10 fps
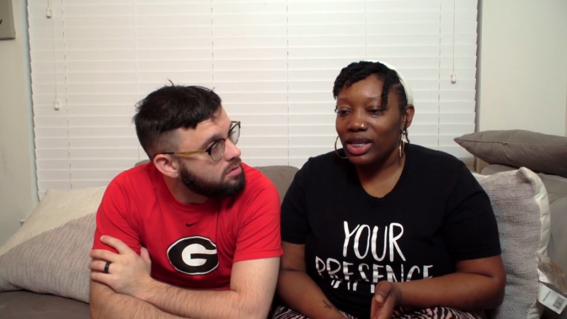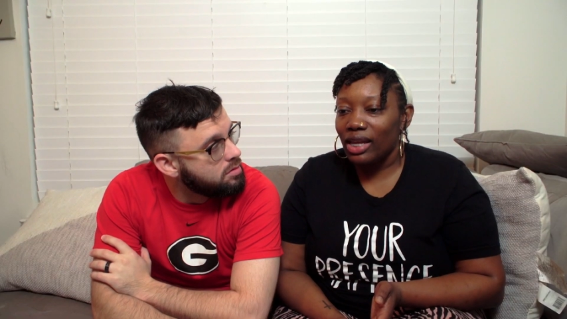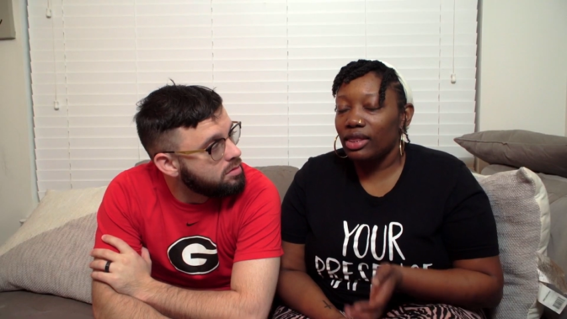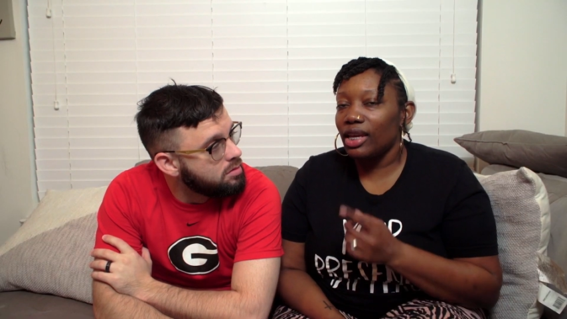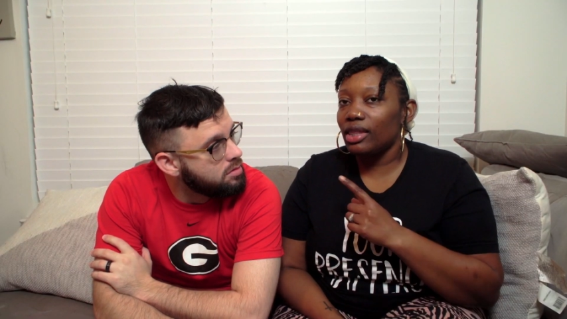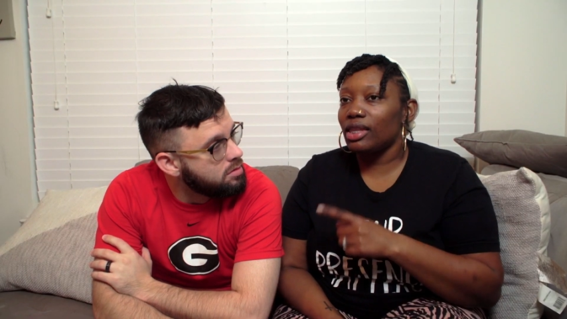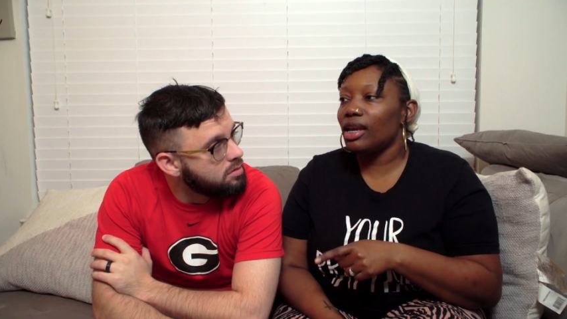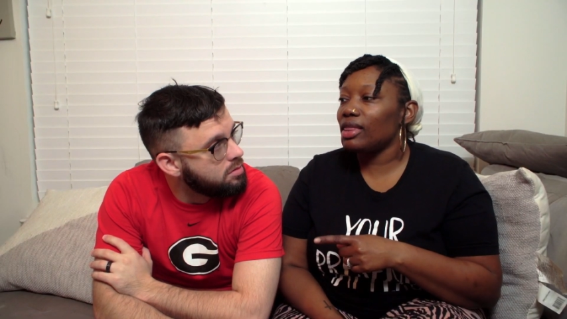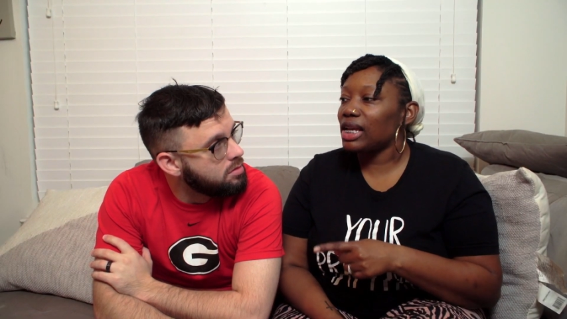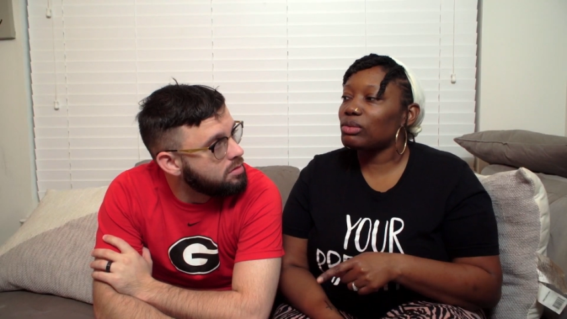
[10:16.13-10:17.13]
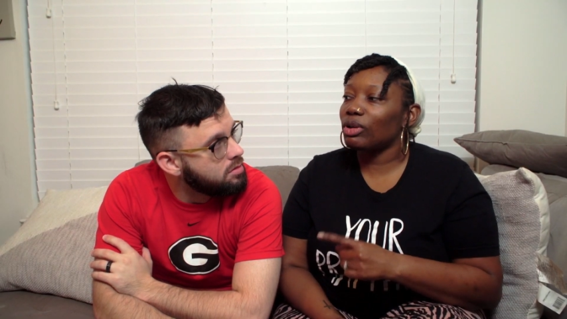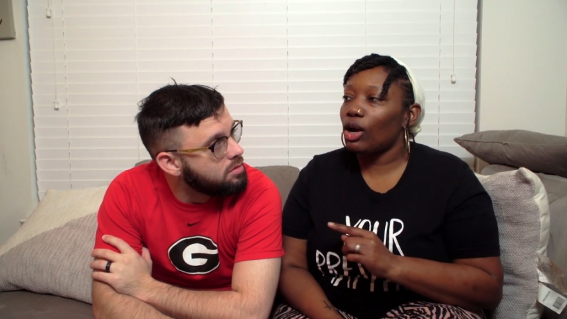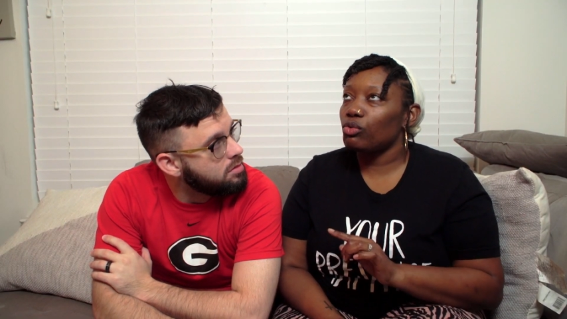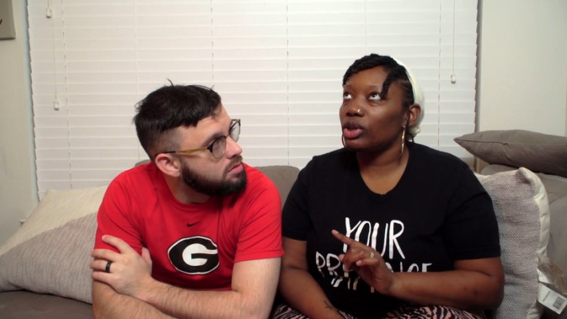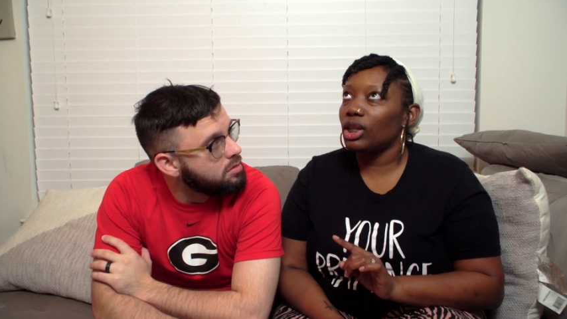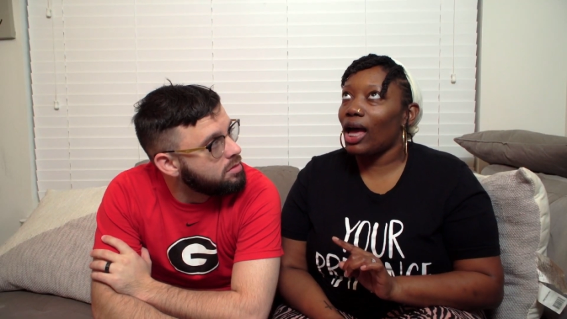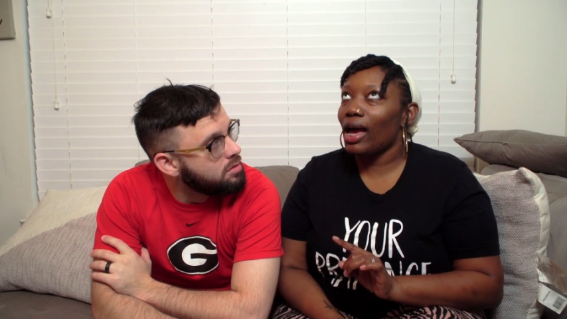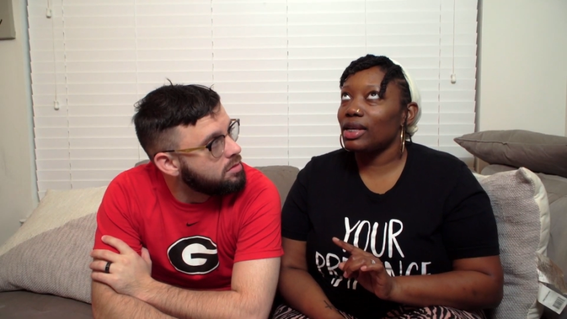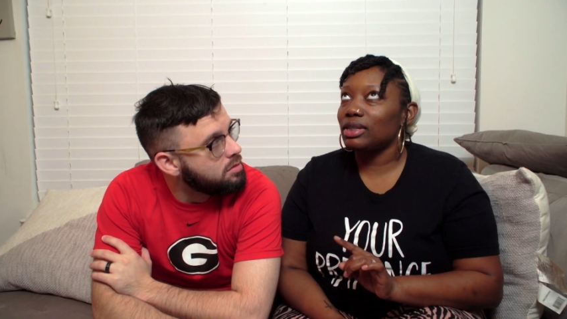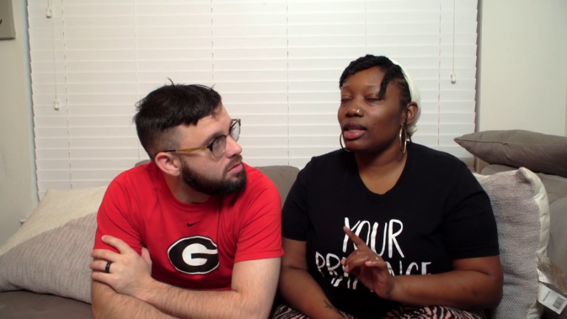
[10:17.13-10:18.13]
Speaker 1: I think then that's when I
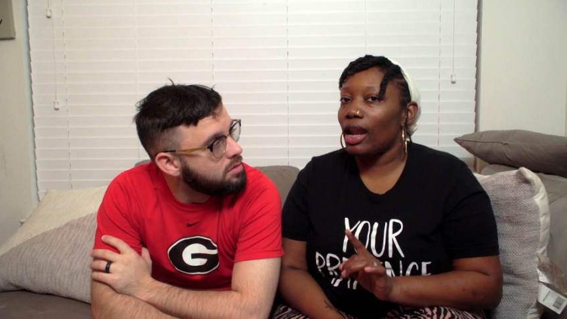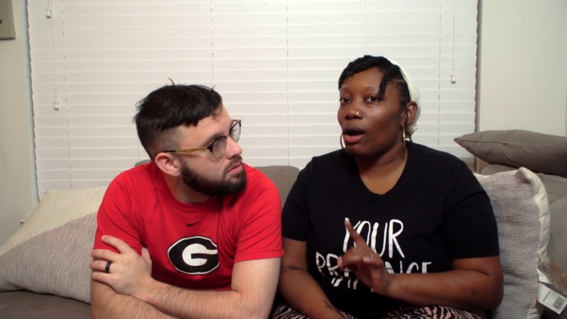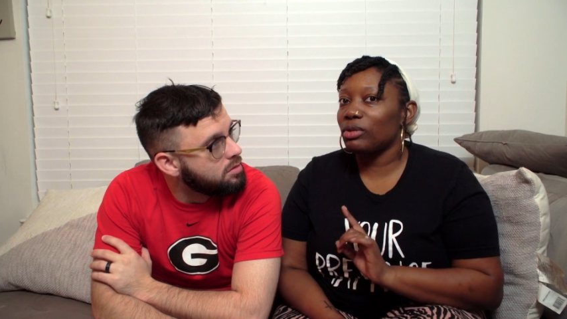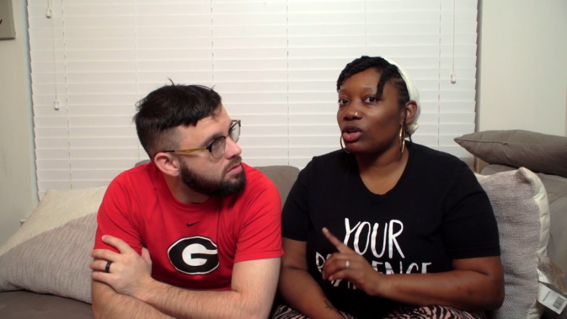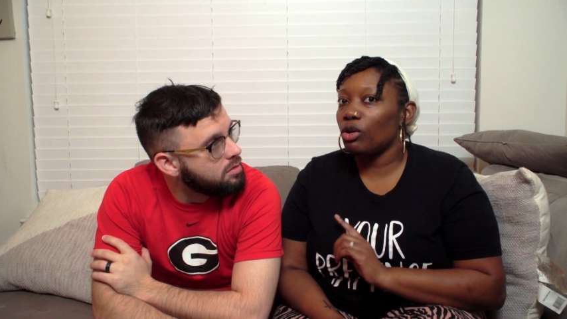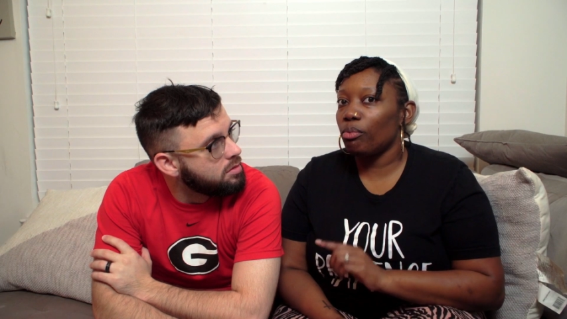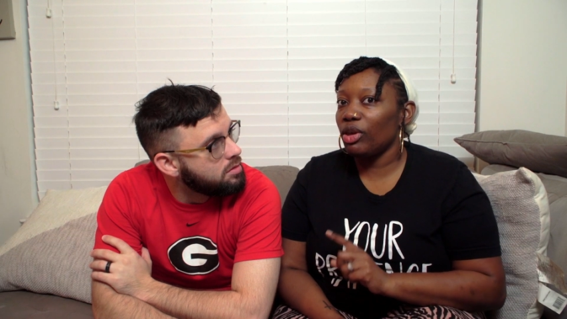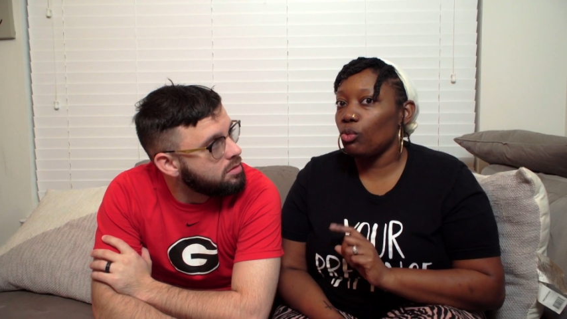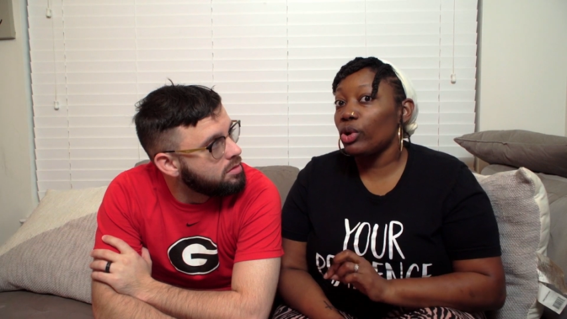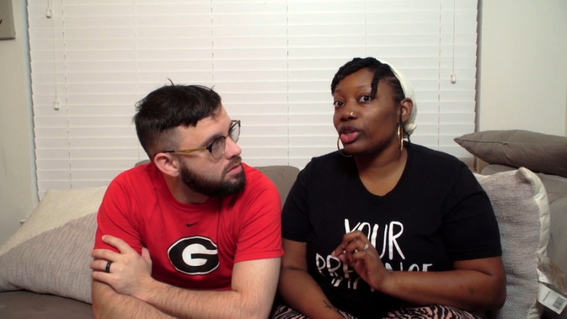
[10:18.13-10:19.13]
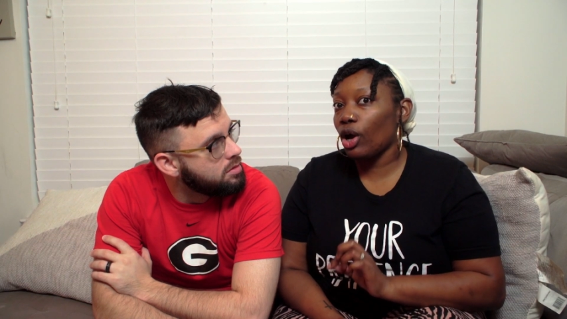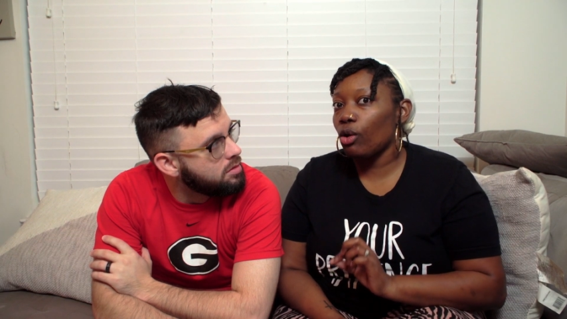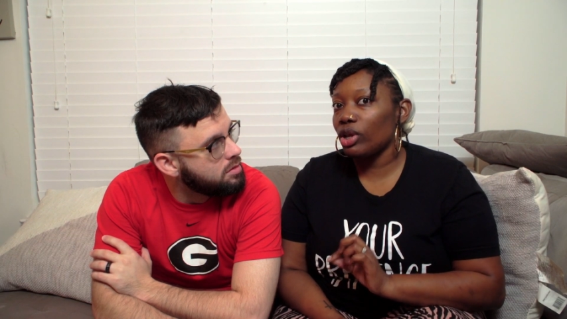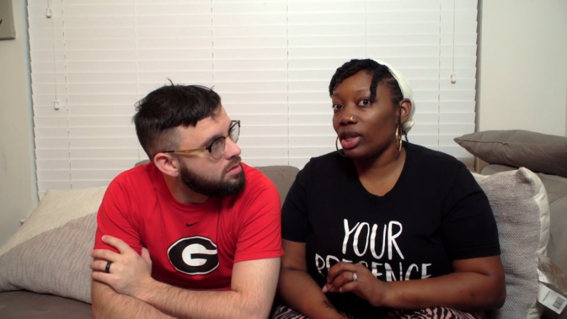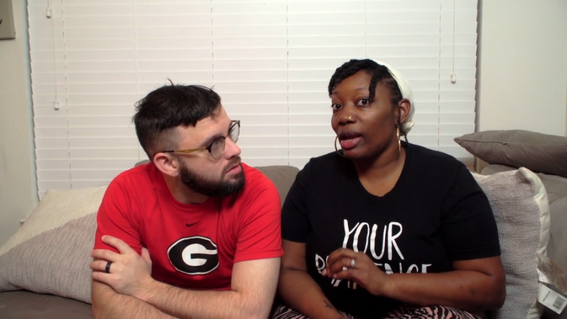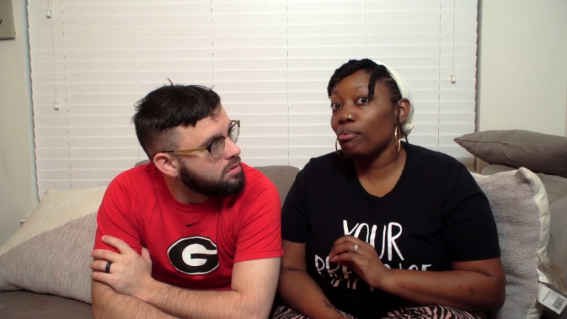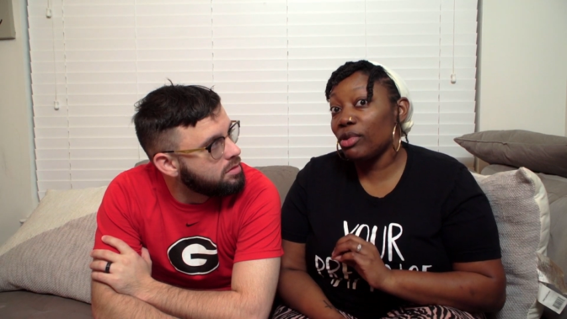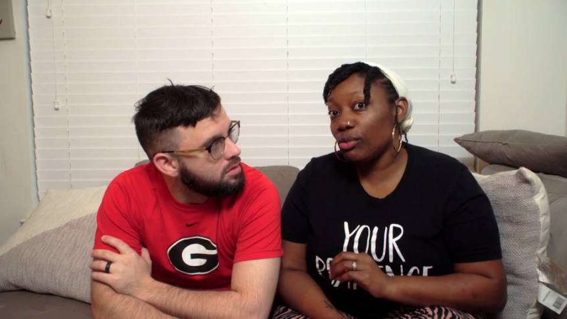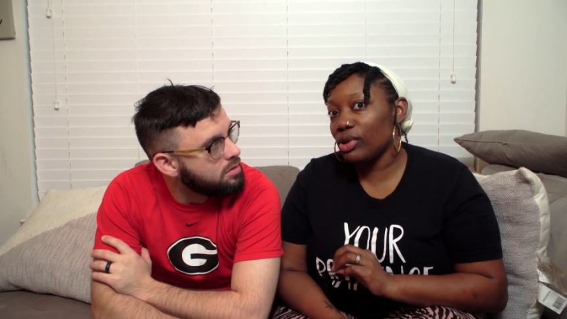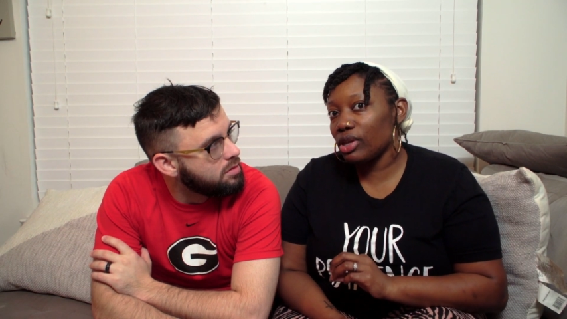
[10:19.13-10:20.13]
realized that I was going to be with Cody,
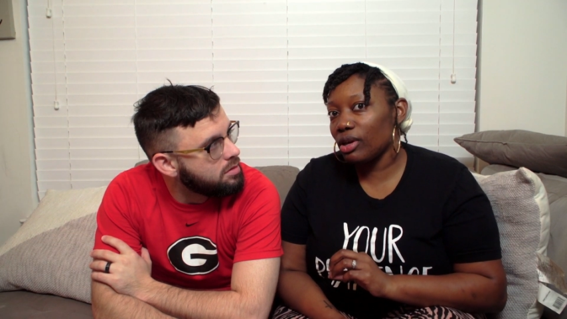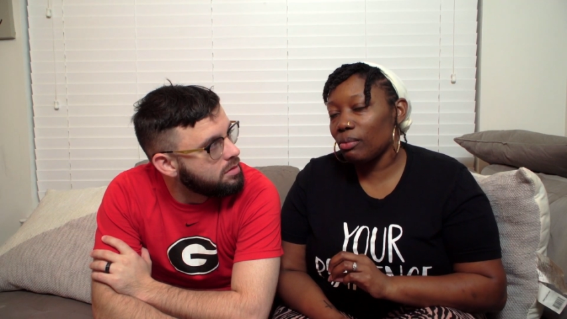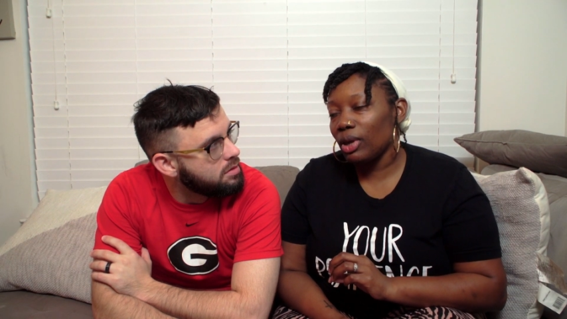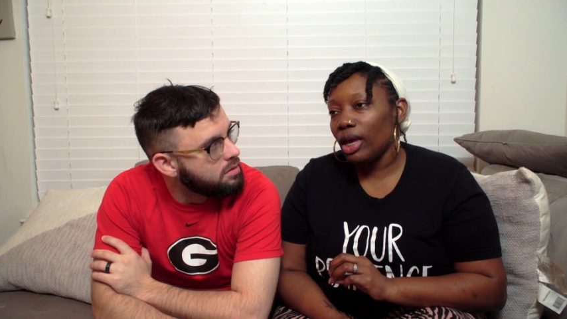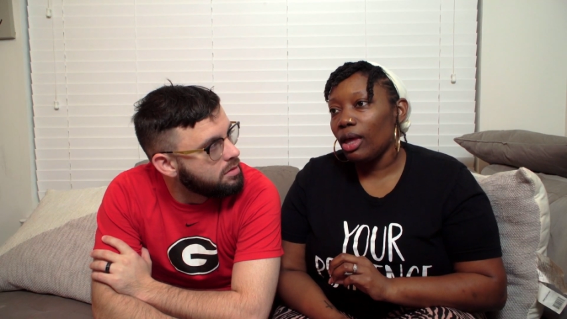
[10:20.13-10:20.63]
like be with him,